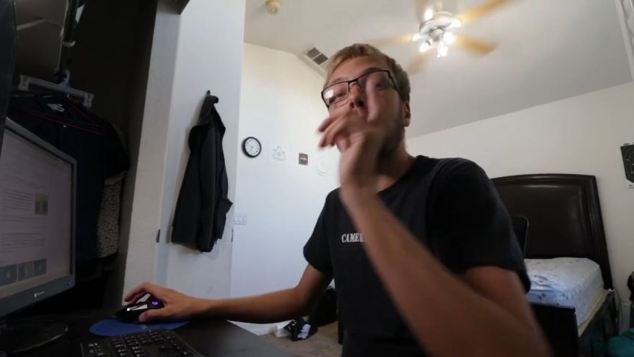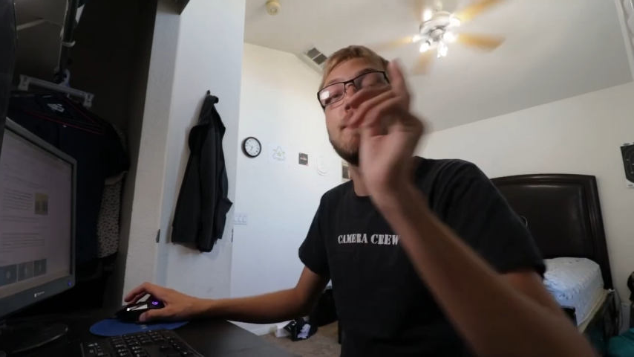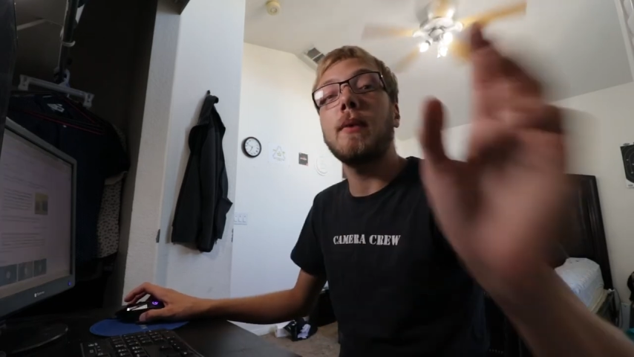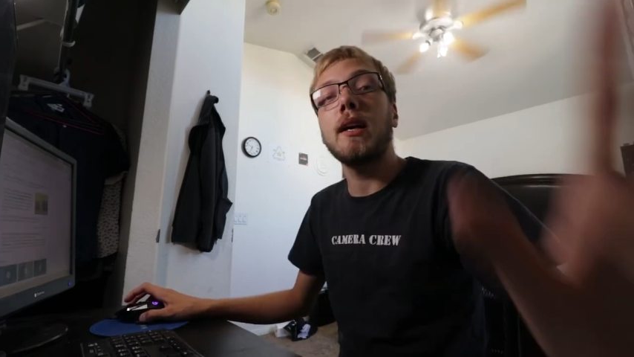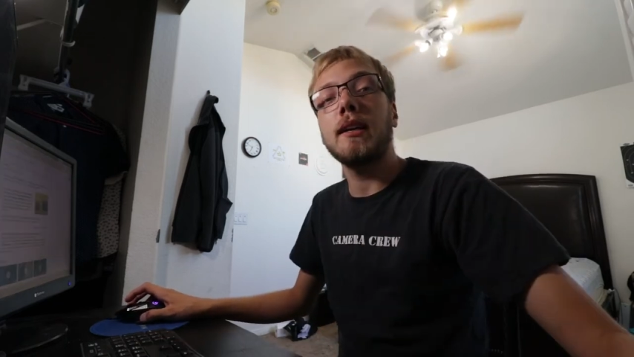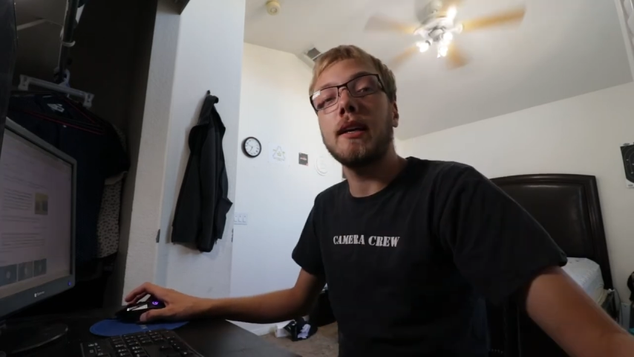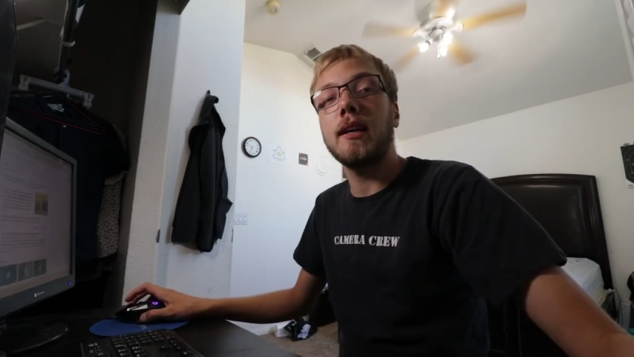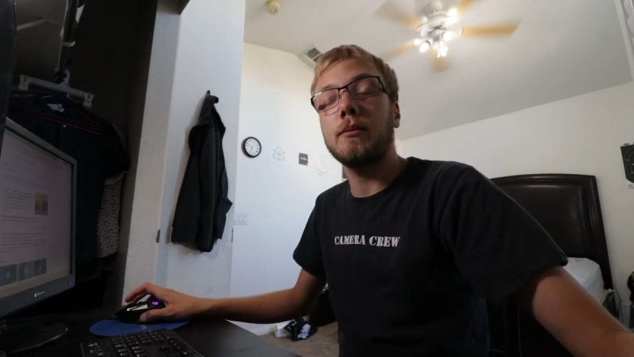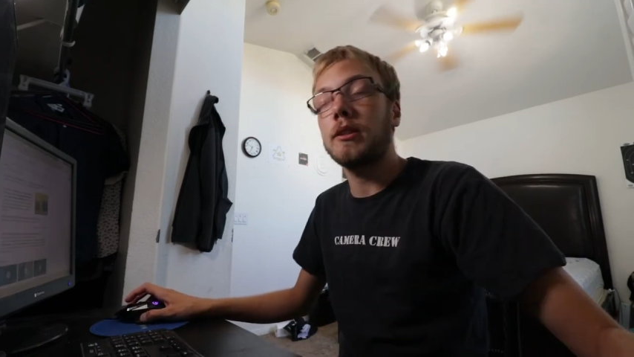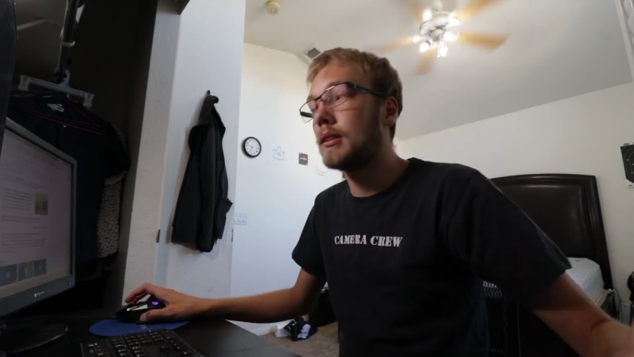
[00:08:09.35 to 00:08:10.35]
My
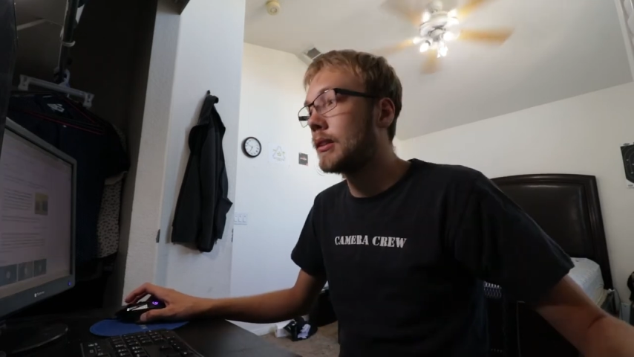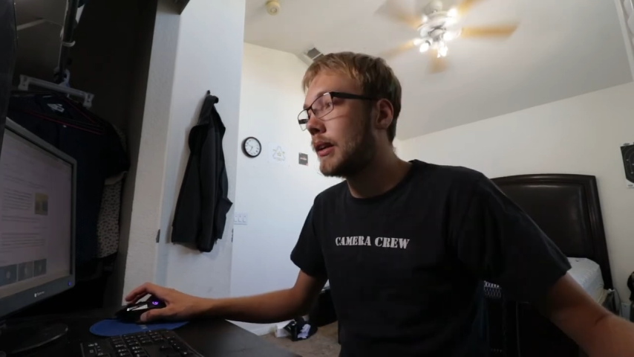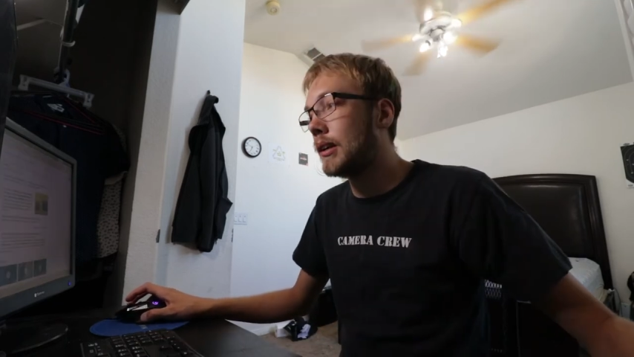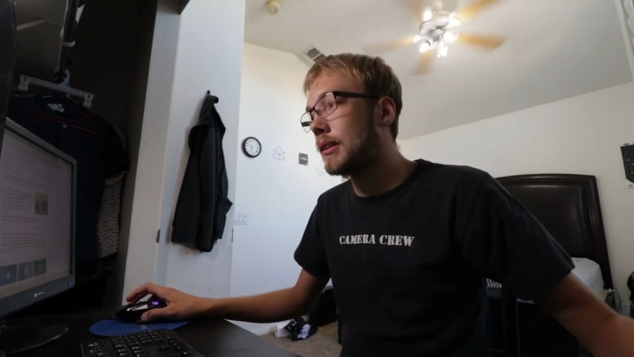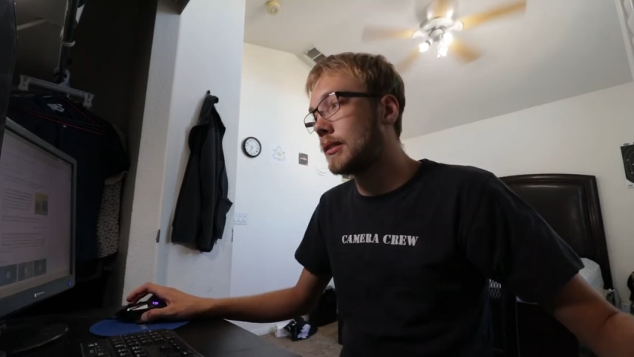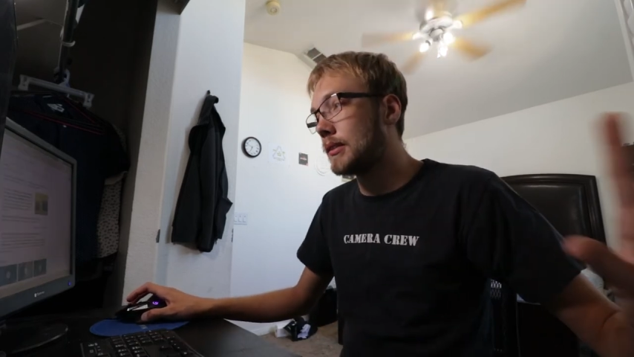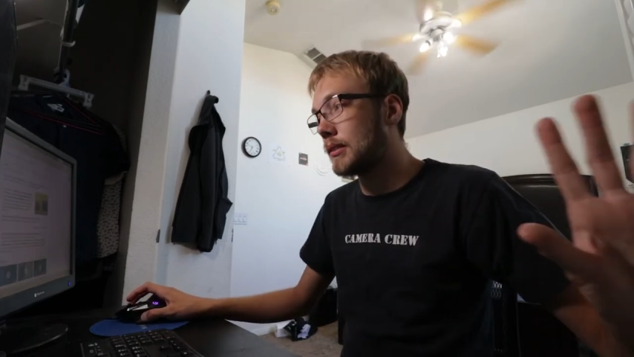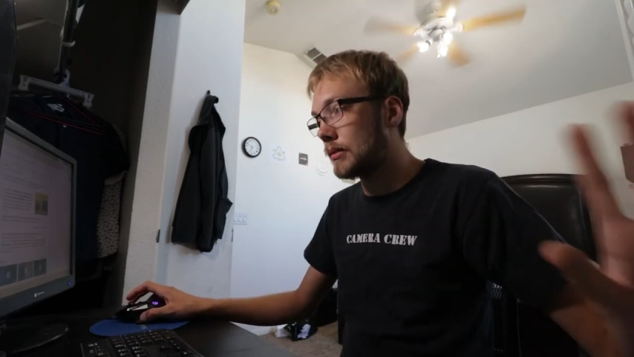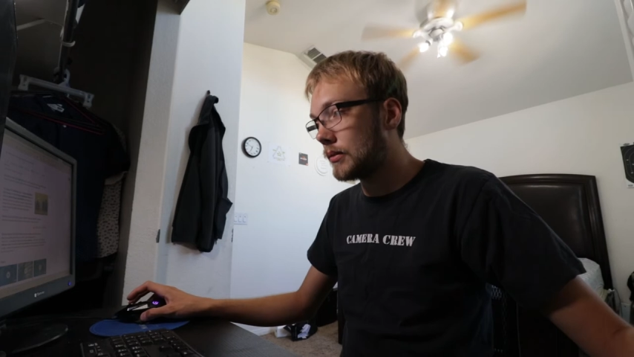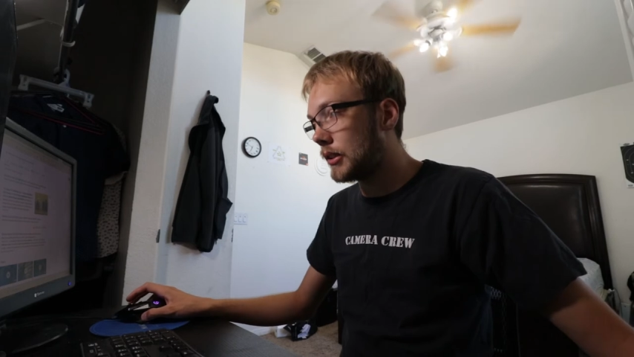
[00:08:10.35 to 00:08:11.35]
camera
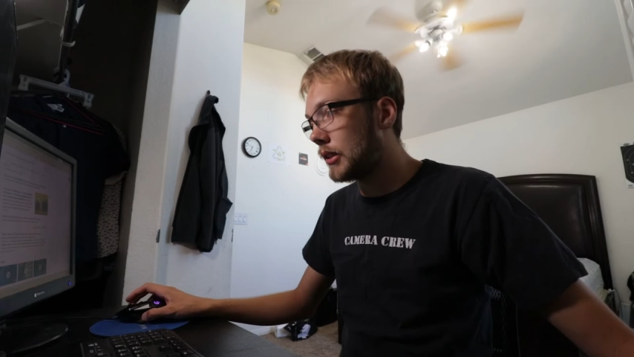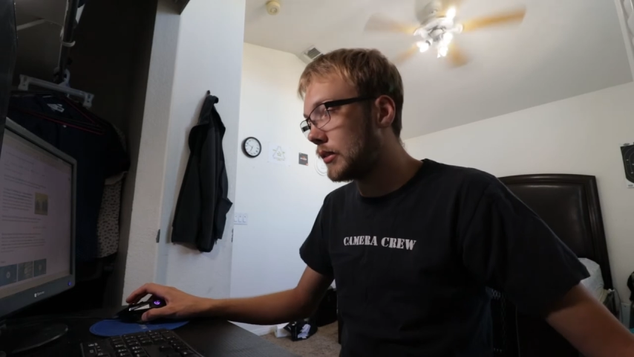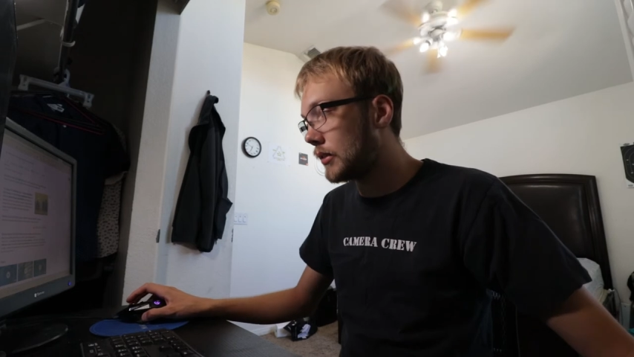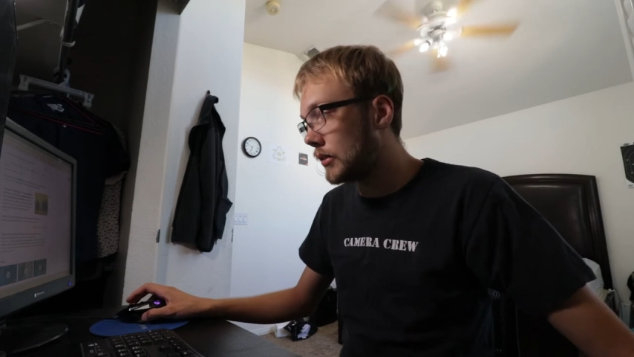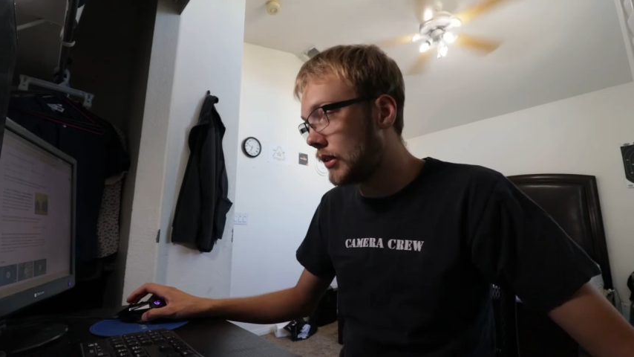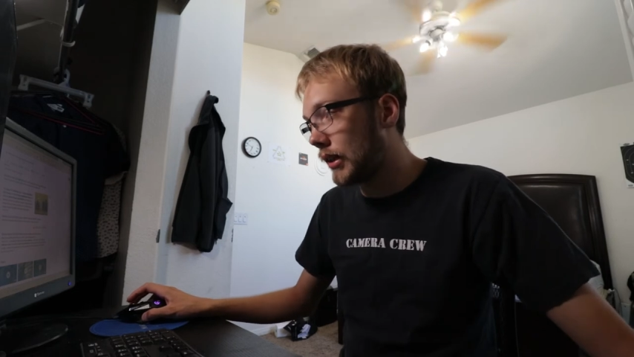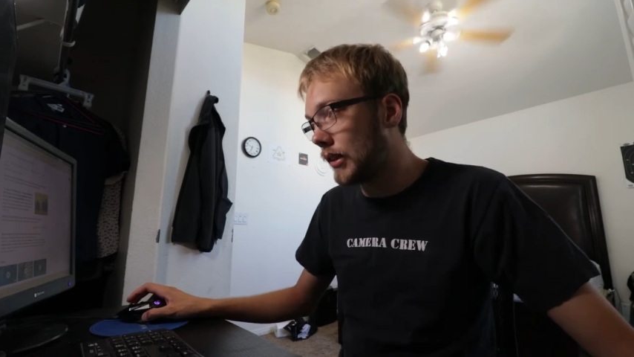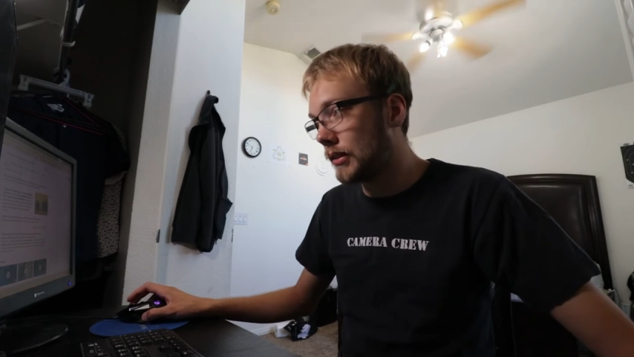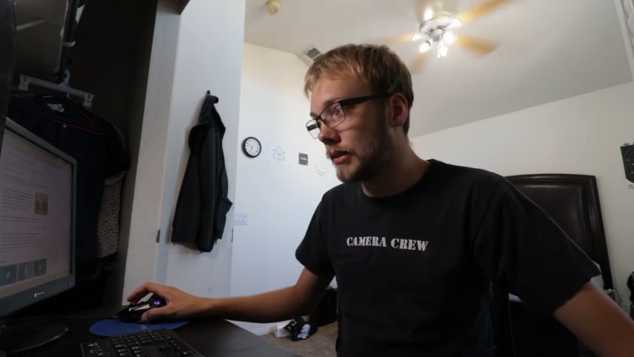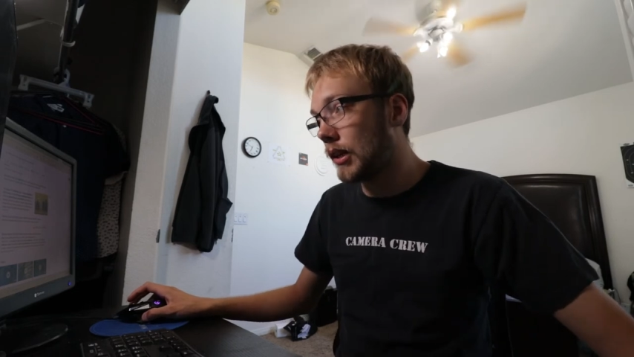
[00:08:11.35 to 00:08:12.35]
has
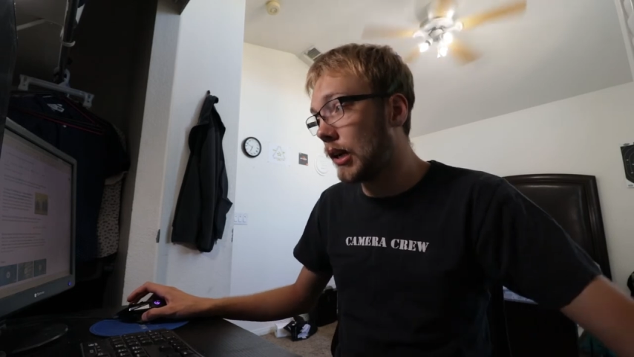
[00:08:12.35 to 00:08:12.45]
has